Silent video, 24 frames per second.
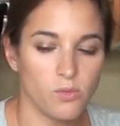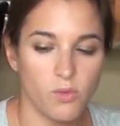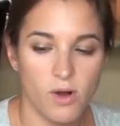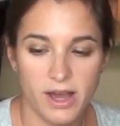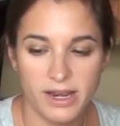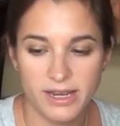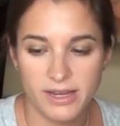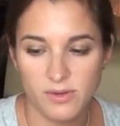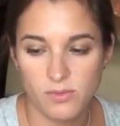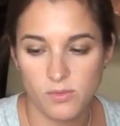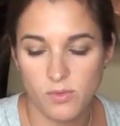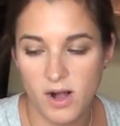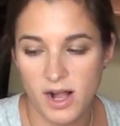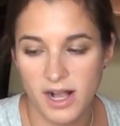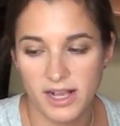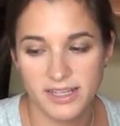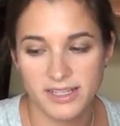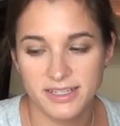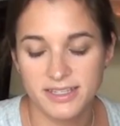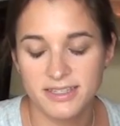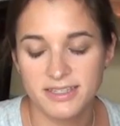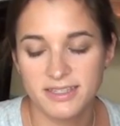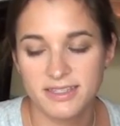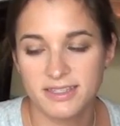what it
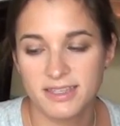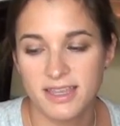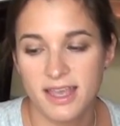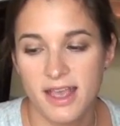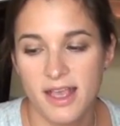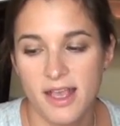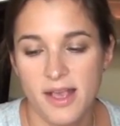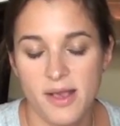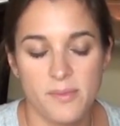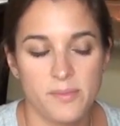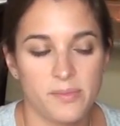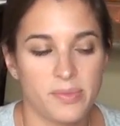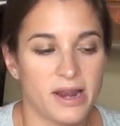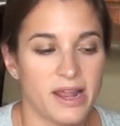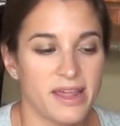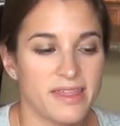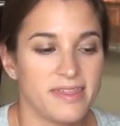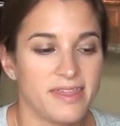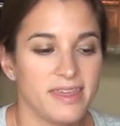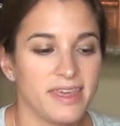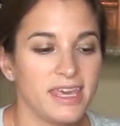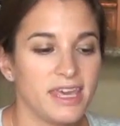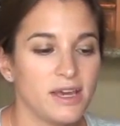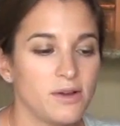was, but I
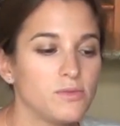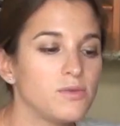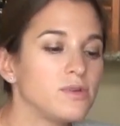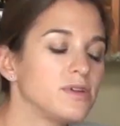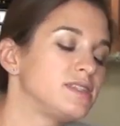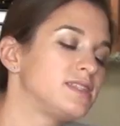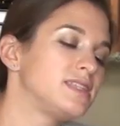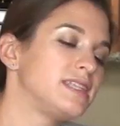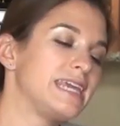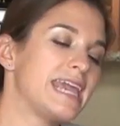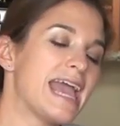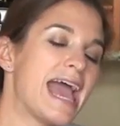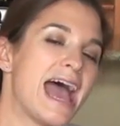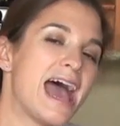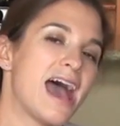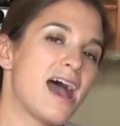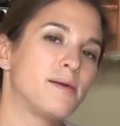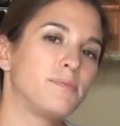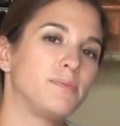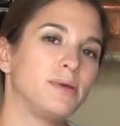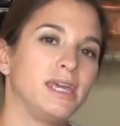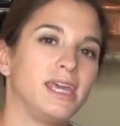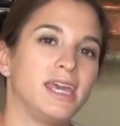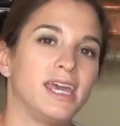think it was the
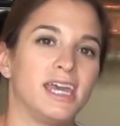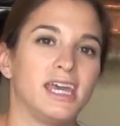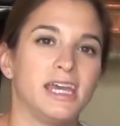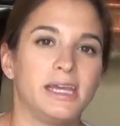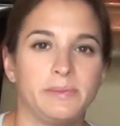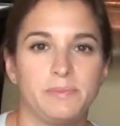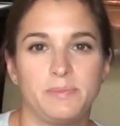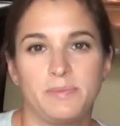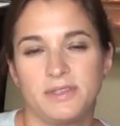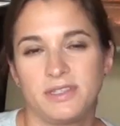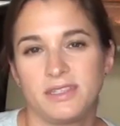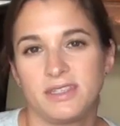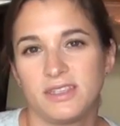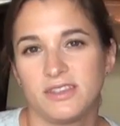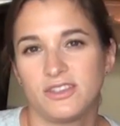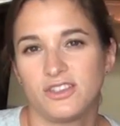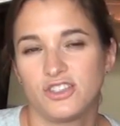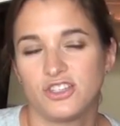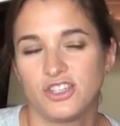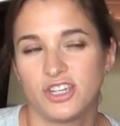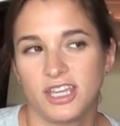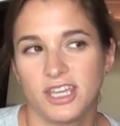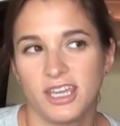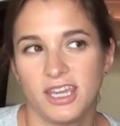Happy Hips
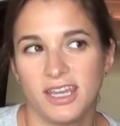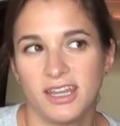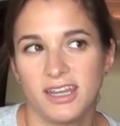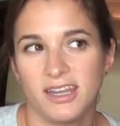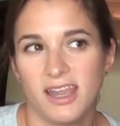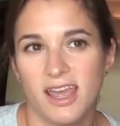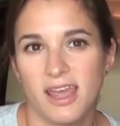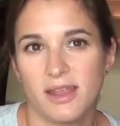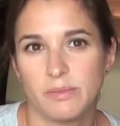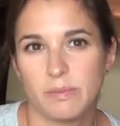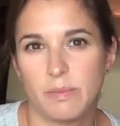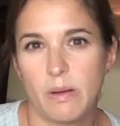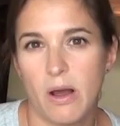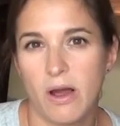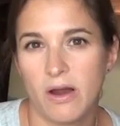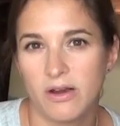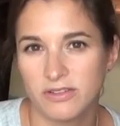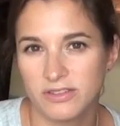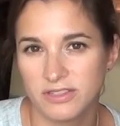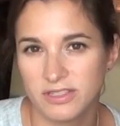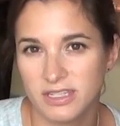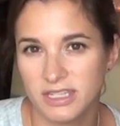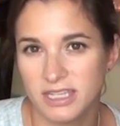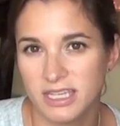chicken and
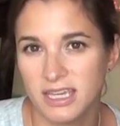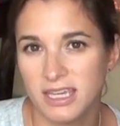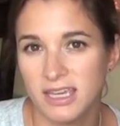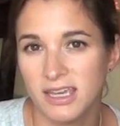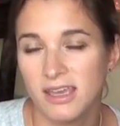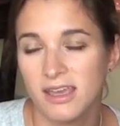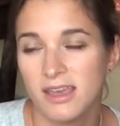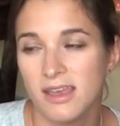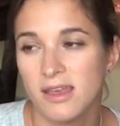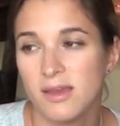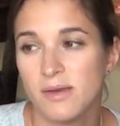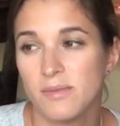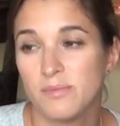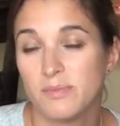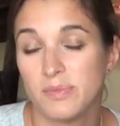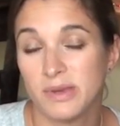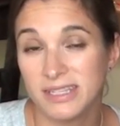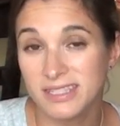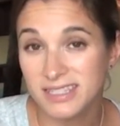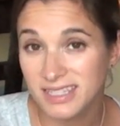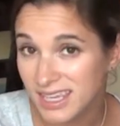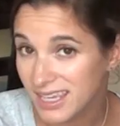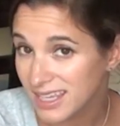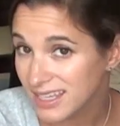parsley
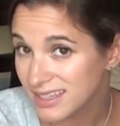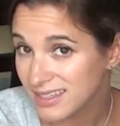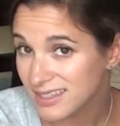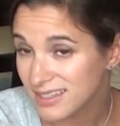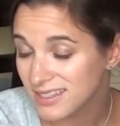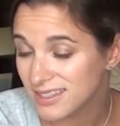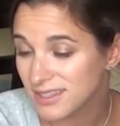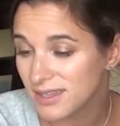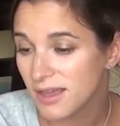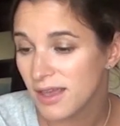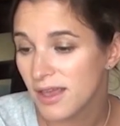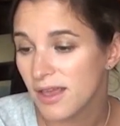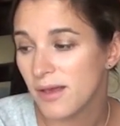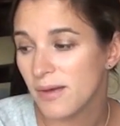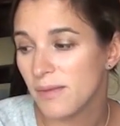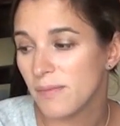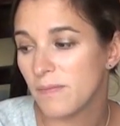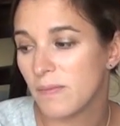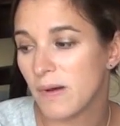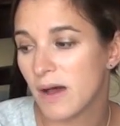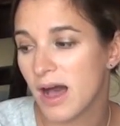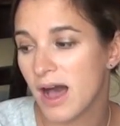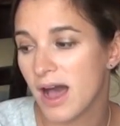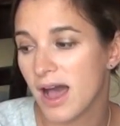Biscuits
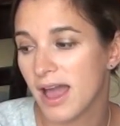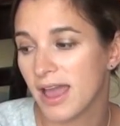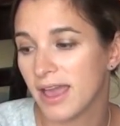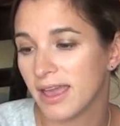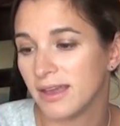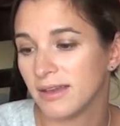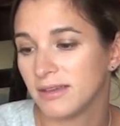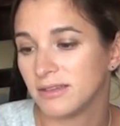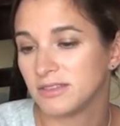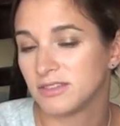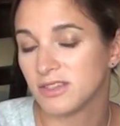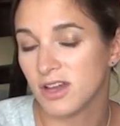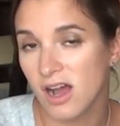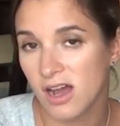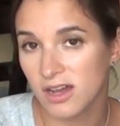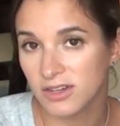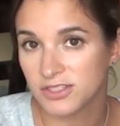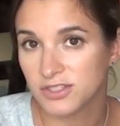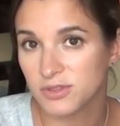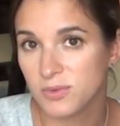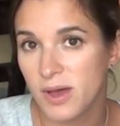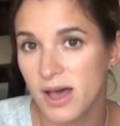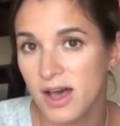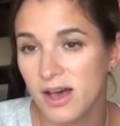by
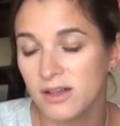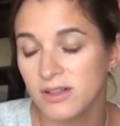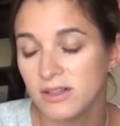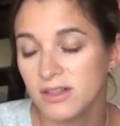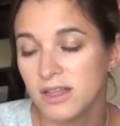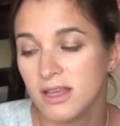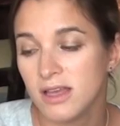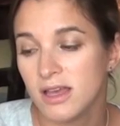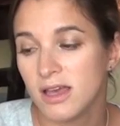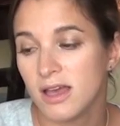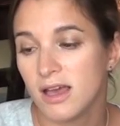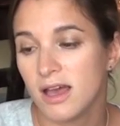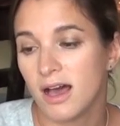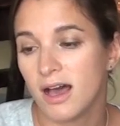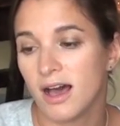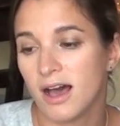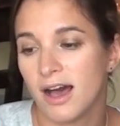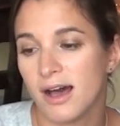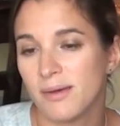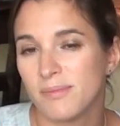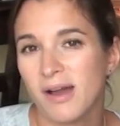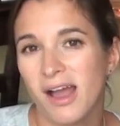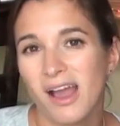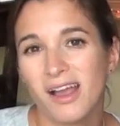Dogswell.
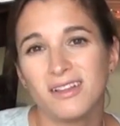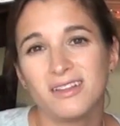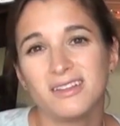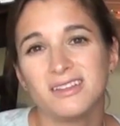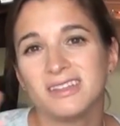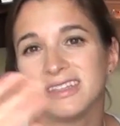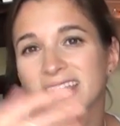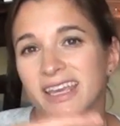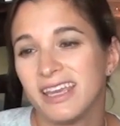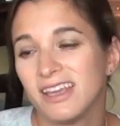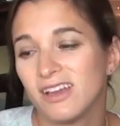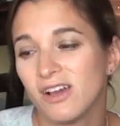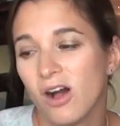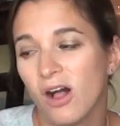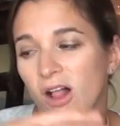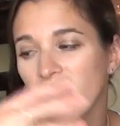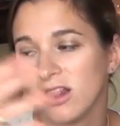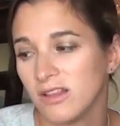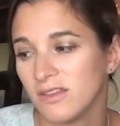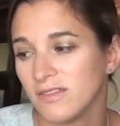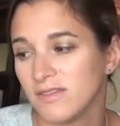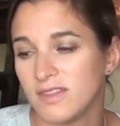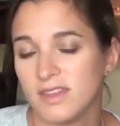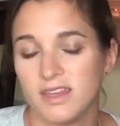I'll link
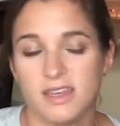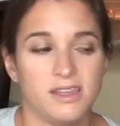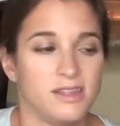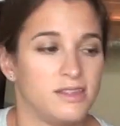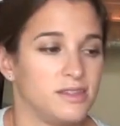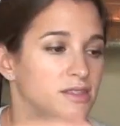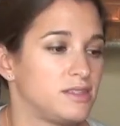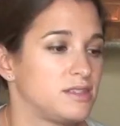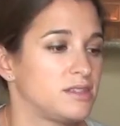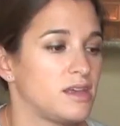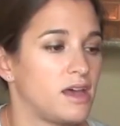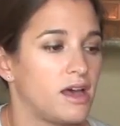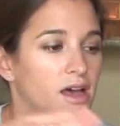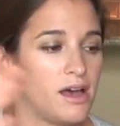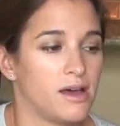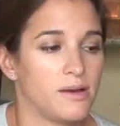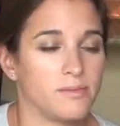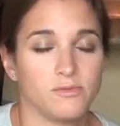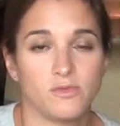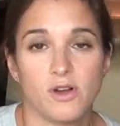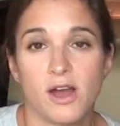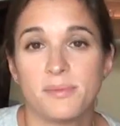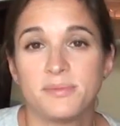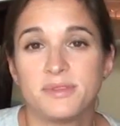all of these
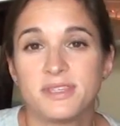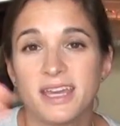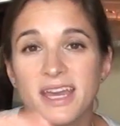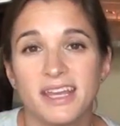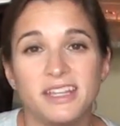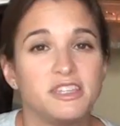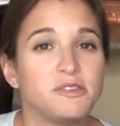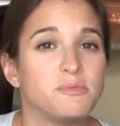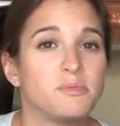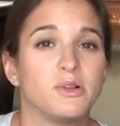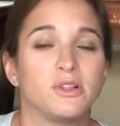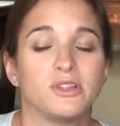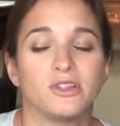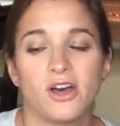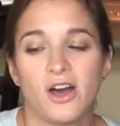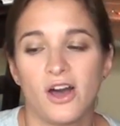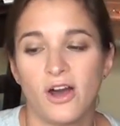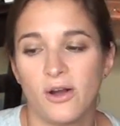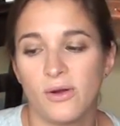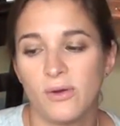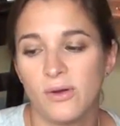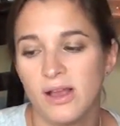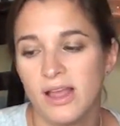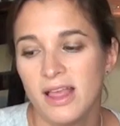websites
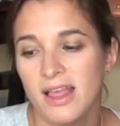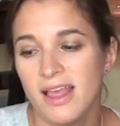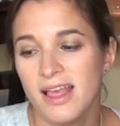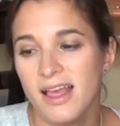below.